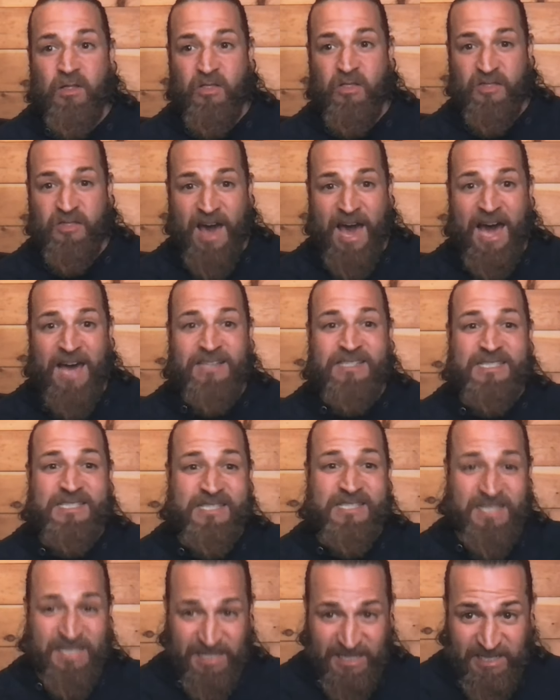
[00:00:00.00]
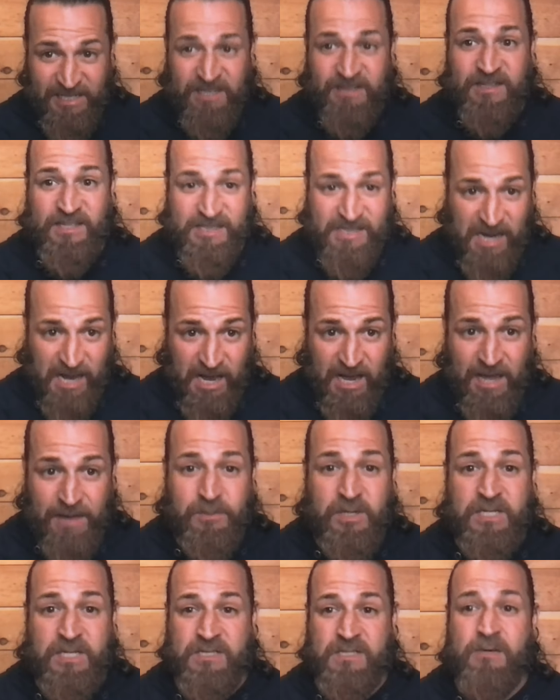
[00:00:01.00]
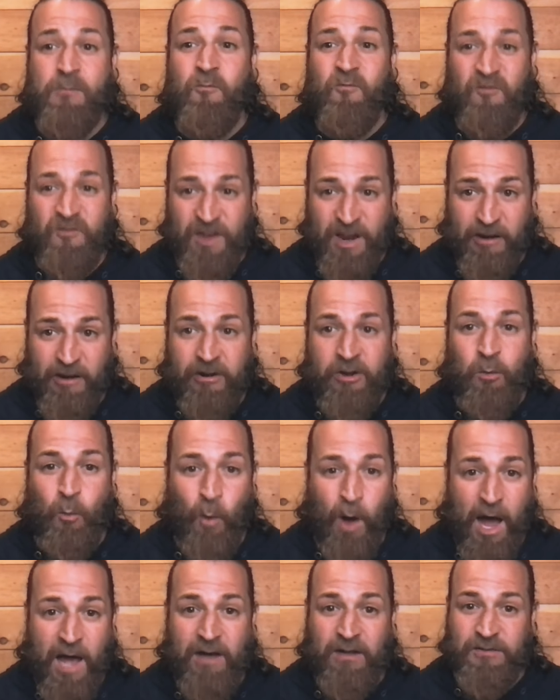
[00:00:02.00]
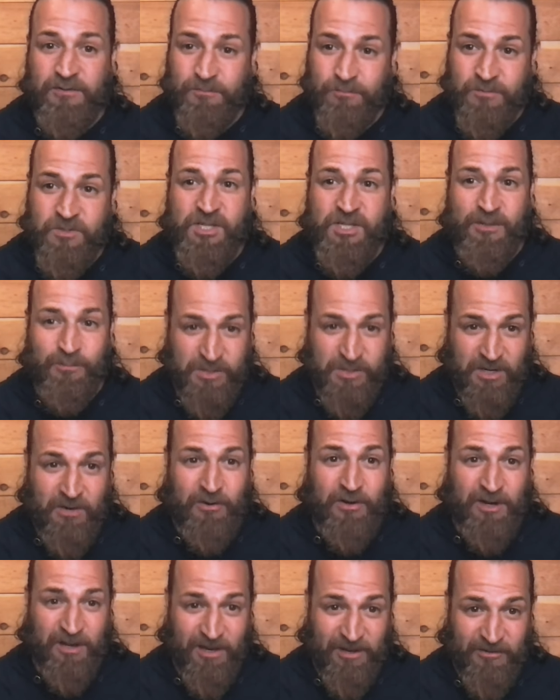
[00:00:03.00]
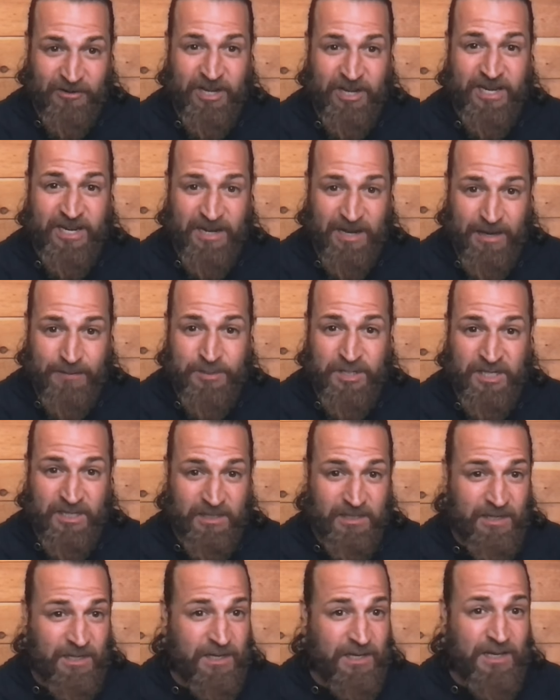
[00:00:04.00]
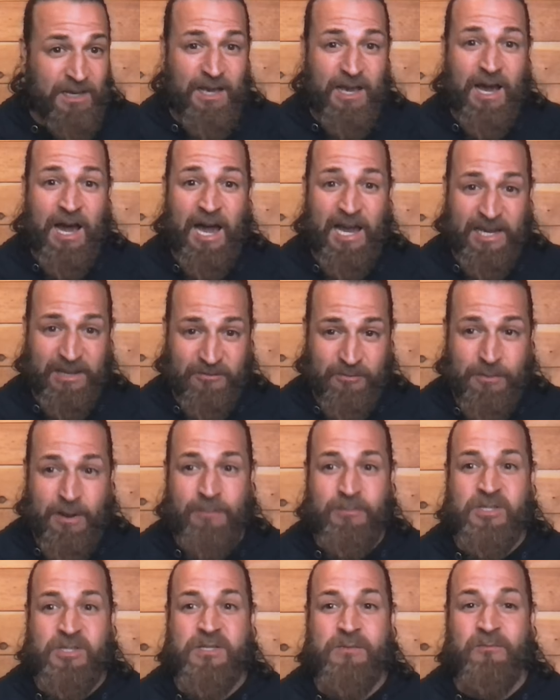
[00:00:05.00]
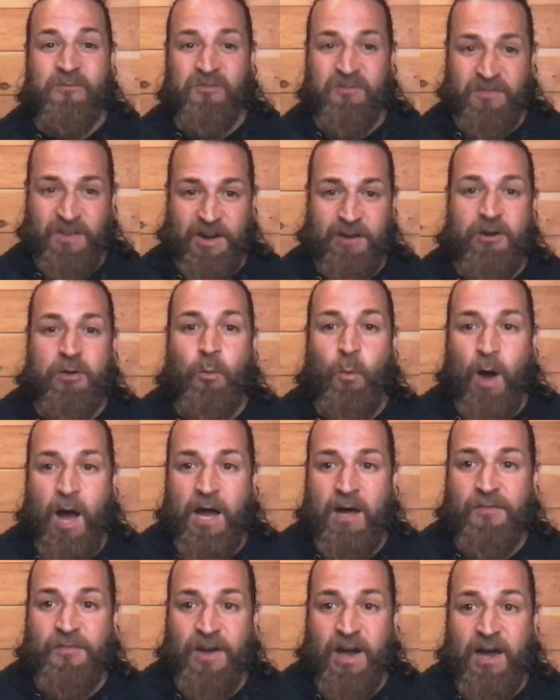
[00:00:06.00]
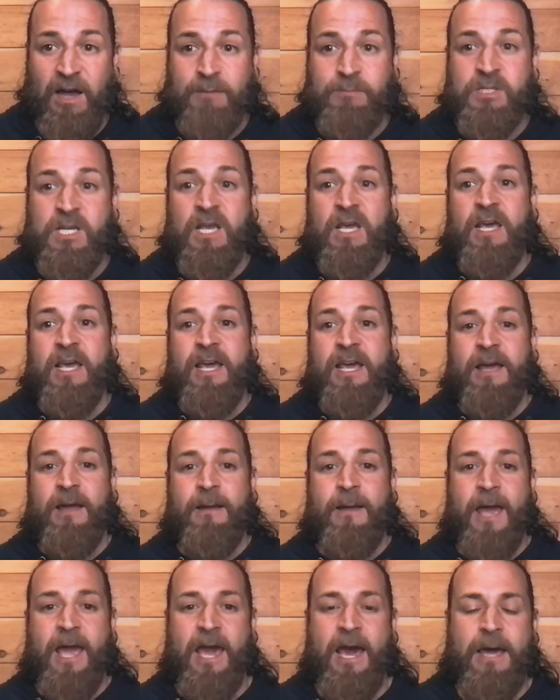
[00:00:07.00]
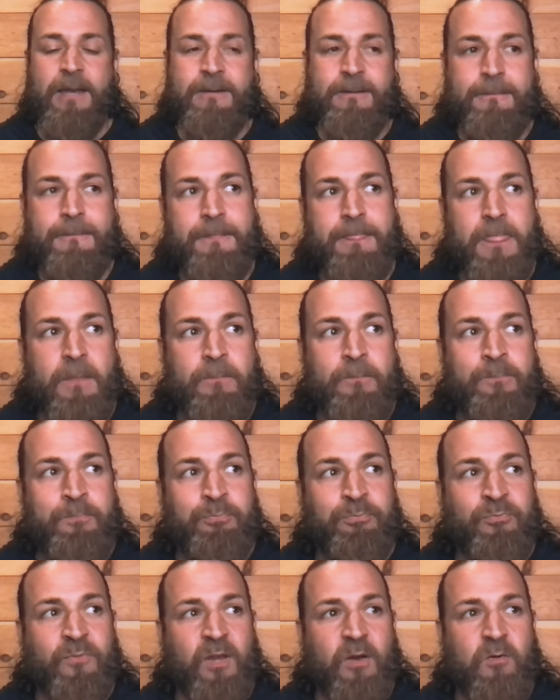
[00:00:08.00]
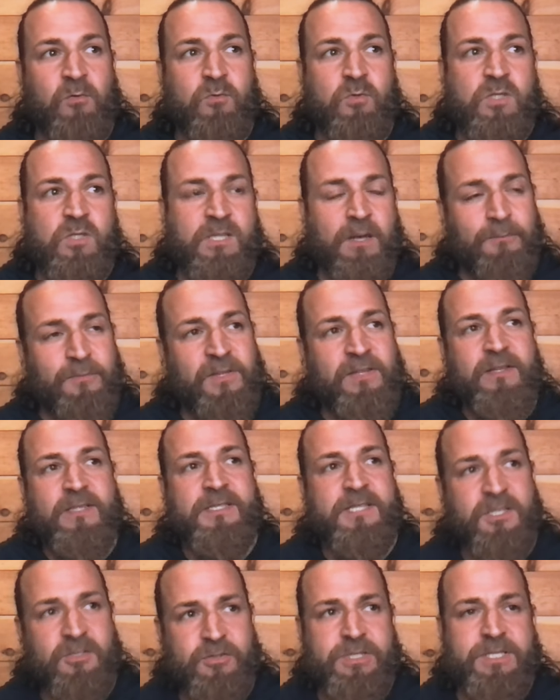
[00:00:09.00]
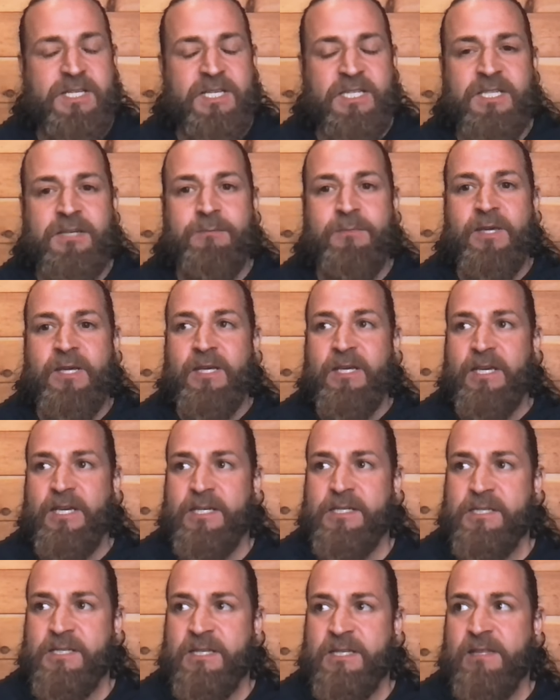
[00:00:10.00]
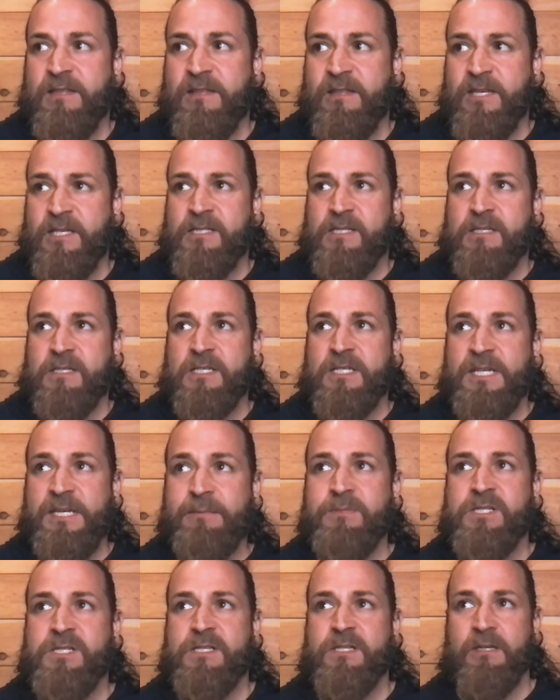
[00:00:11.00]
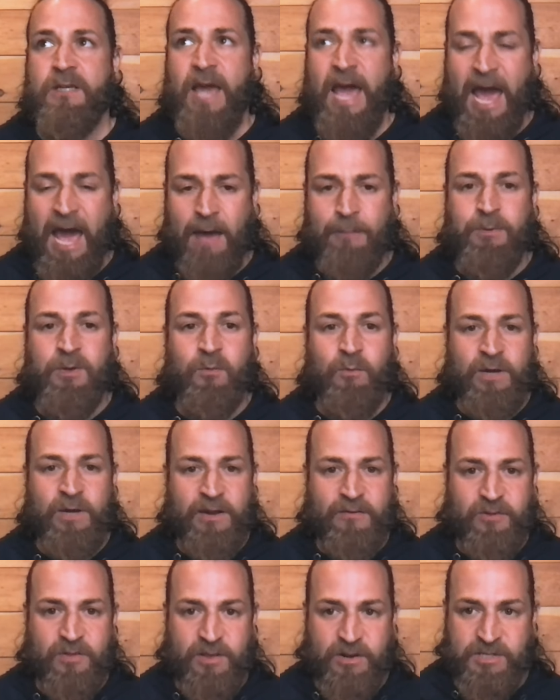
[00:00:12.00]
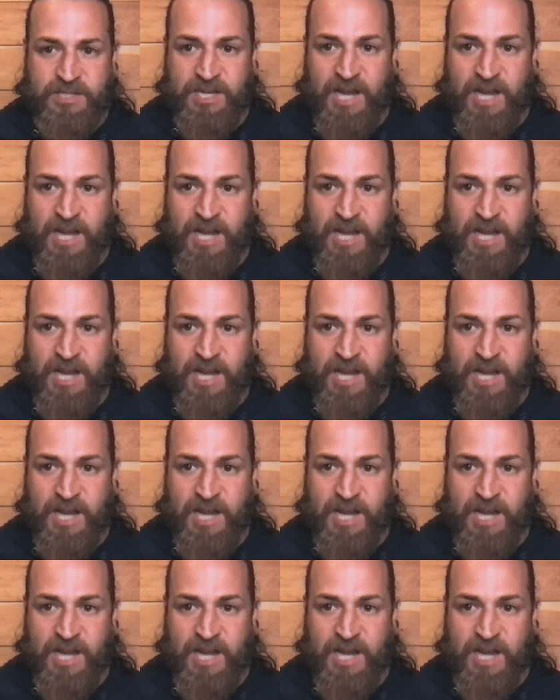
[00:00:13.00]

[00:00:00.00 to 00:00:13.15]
that scene at the time because some very wild shit was going on, right? I mean, mm. I can remember some very wild times. And something that's interesting to me is this is, seems to happen whenever there's an